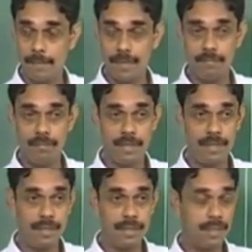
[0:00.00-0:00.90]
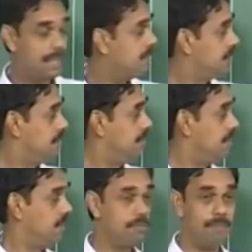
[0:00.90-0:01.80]
can we guess the
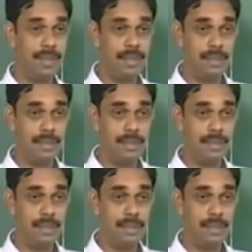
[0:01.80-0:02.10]
value of B